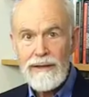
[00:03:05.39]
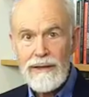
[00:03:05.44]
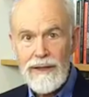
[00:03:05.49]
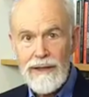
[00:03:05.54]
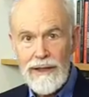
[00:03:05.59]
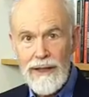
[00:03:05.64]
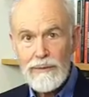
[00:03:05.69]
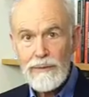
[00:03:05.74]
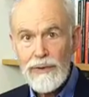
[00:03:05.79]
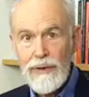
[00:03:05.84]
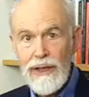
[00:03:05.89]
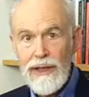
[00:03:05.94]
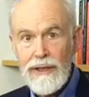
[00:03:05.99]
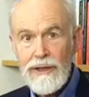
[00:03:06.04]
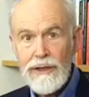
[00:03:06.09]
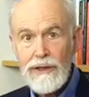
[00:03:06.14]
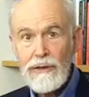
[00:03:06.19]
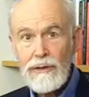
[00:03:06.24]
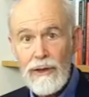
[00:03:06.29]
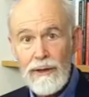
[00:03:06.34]
simply
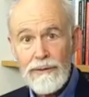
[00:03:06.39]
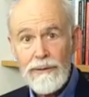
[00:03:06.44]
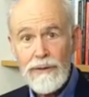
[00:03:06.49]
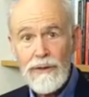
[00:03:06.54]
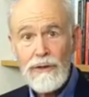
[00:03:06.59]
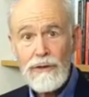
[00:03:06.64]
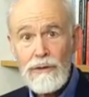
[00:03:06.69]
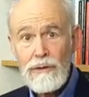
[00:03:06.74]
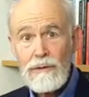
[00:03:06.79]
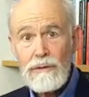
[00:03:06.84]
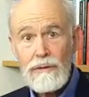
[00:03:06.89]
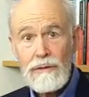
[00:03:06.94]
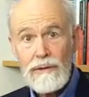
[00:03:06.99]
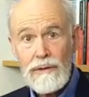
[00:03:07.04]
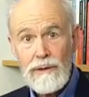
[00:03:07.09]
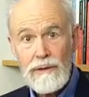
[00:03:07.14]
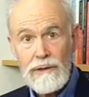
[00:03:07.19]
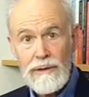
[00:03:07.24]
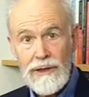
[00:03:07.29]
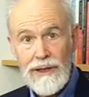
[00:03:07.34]
do a few
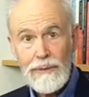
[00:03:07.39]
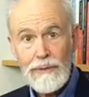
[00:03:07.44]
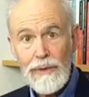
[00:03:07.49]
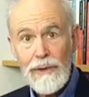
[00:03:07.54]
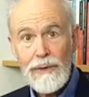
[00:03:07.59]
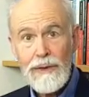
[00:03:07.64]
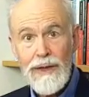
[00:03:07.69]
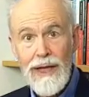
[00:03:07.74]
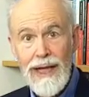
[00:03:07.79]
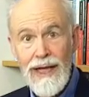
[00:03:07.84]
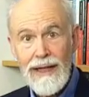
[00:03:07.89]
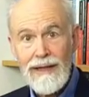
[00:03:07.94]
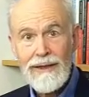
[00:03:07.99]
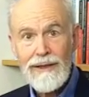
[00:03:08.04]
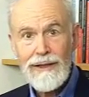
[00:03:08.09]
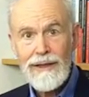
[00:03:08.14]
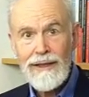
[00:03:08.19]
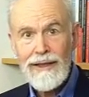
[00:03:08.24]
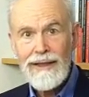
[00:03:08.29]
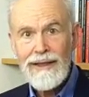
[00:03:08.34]
simple
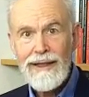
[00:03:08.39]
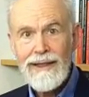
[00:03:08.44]
things